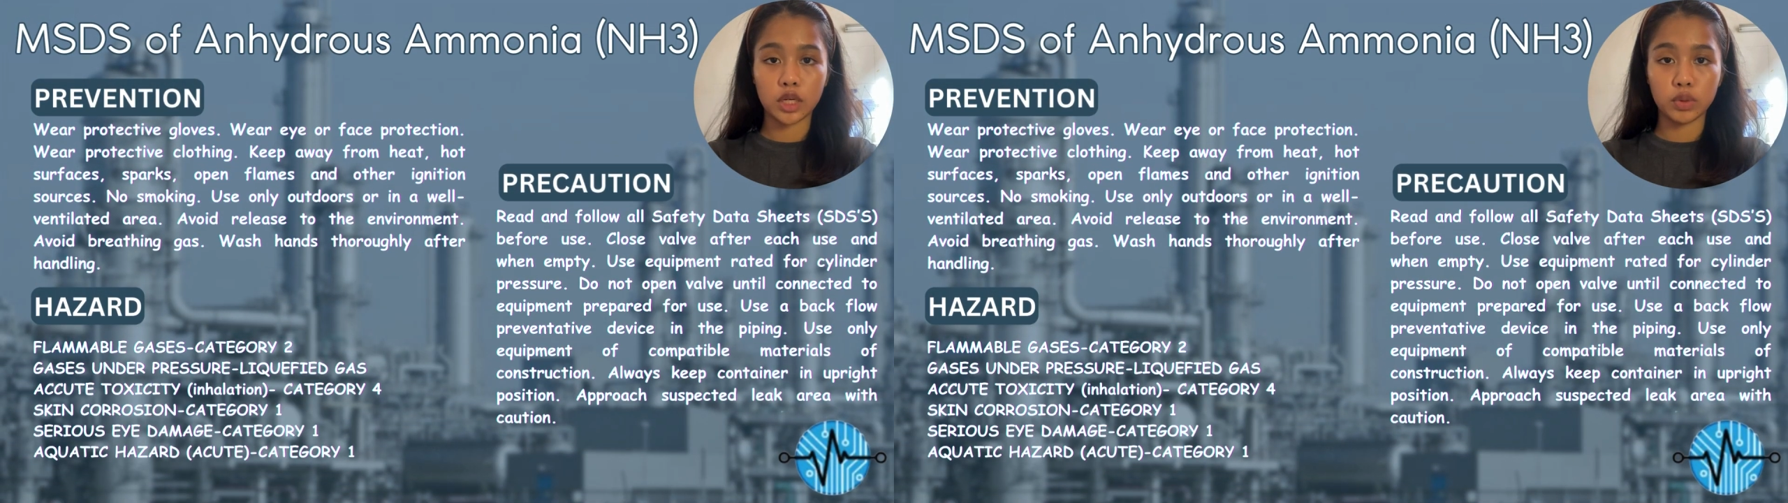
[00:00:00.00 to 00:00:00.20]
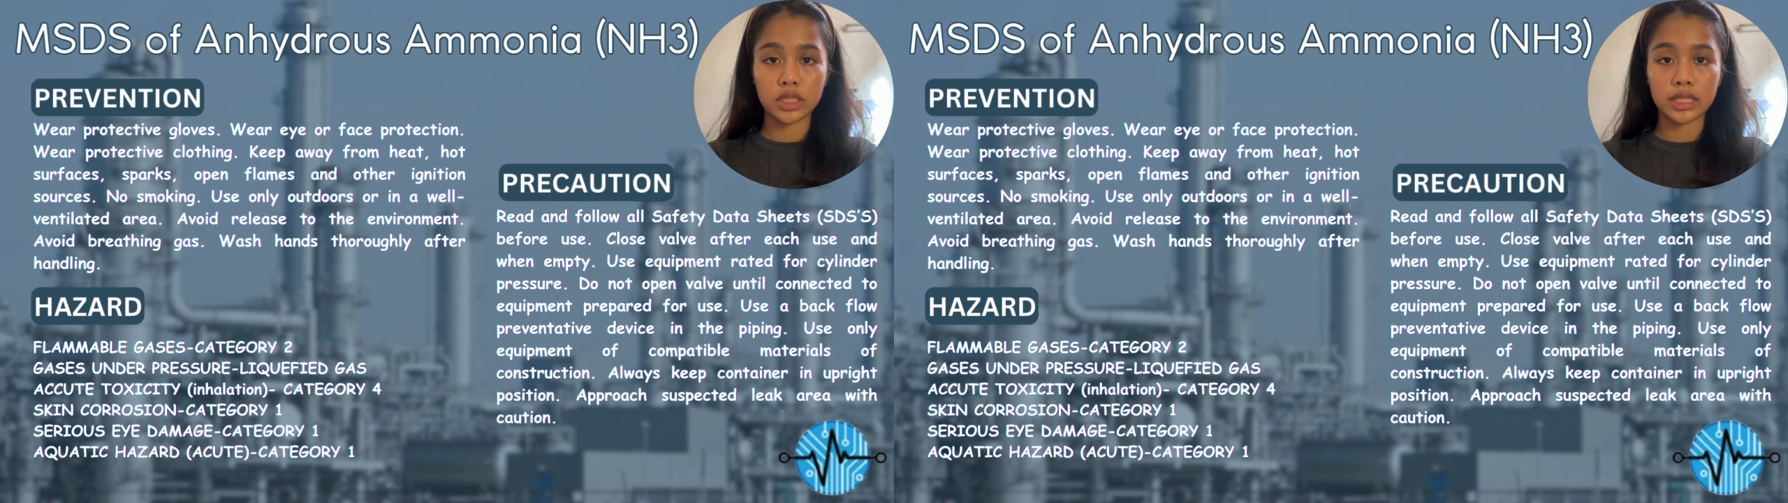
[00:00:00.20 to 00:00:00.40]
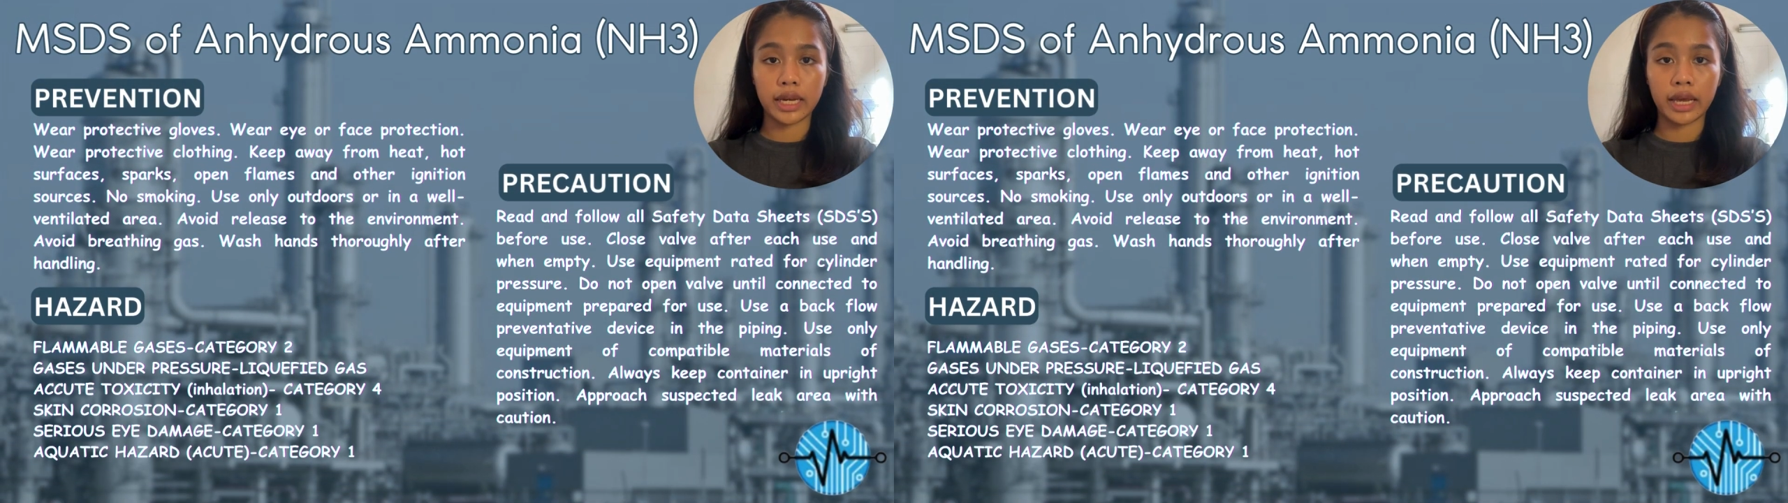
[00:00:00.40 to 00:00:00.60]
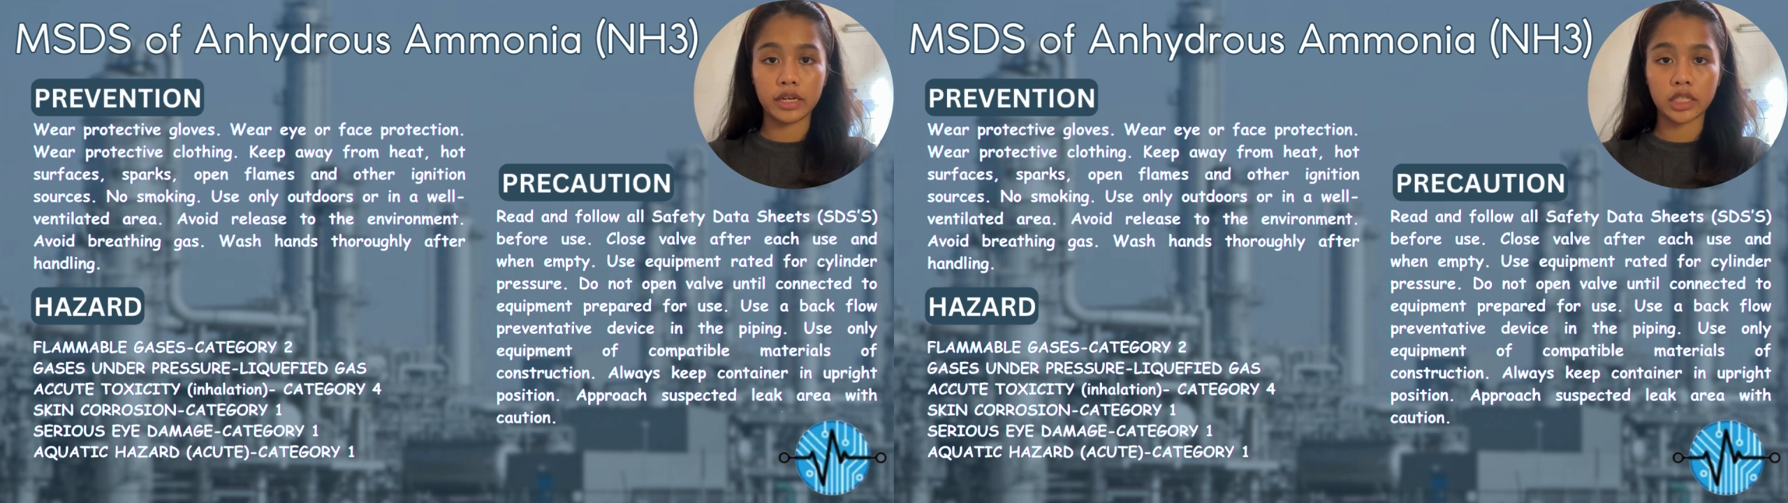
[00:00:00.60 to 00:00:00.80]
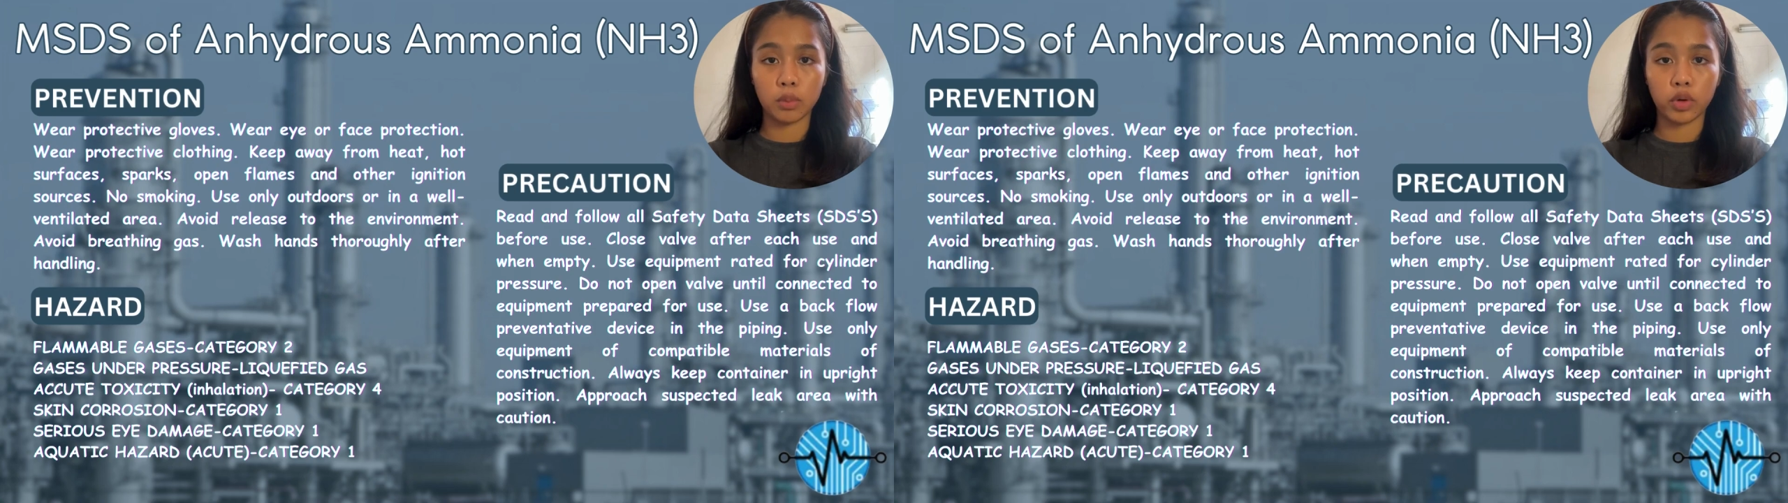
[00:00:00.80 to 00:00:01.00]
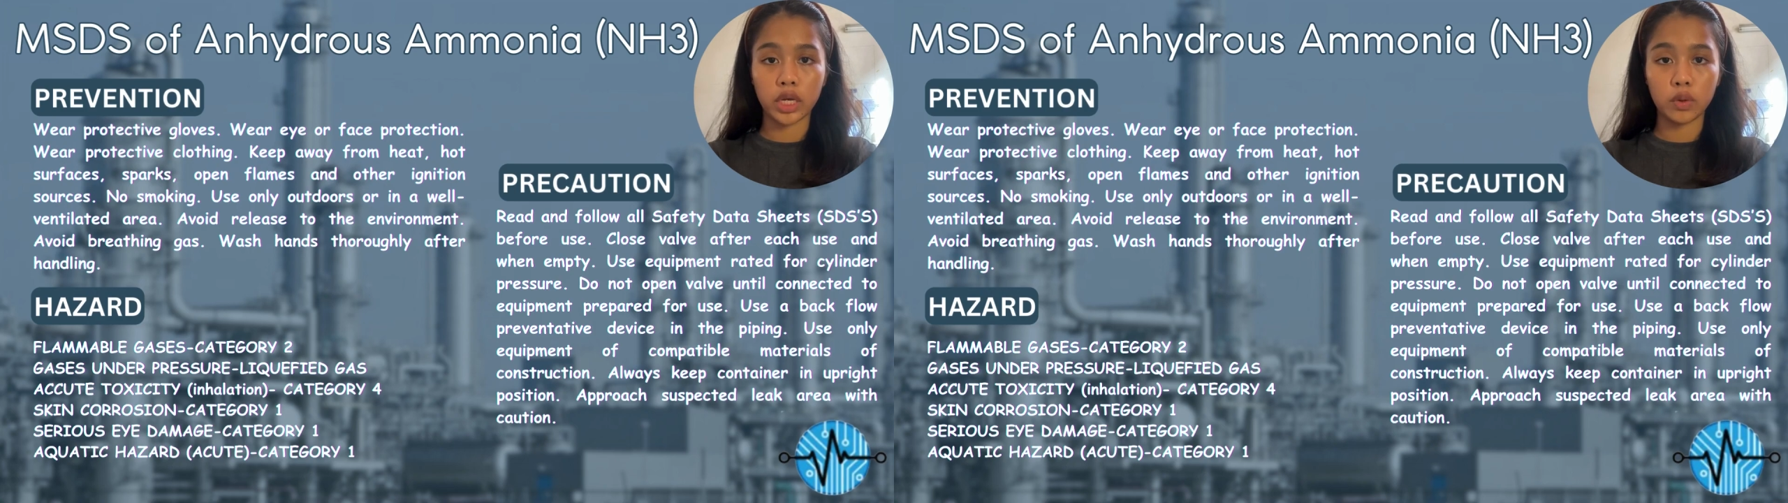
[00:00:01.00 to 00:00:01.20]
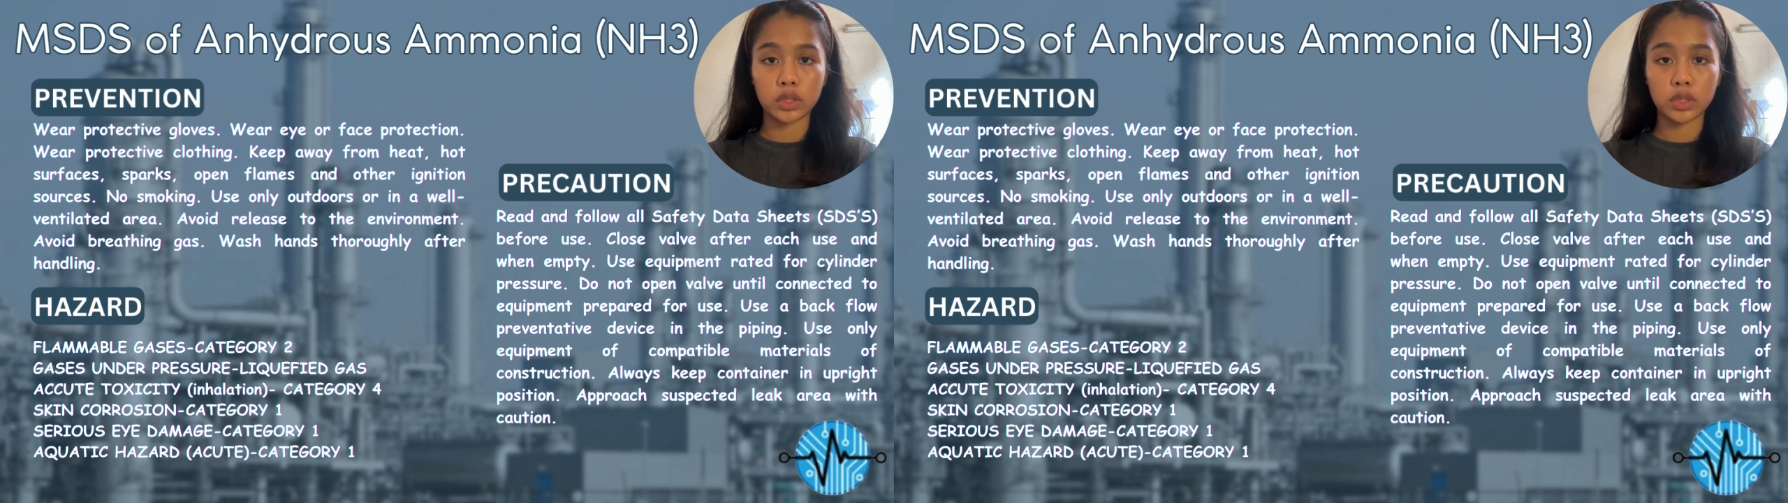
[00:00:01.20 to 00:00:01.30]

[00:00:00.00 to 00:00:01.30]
which is anhydrous ammonia,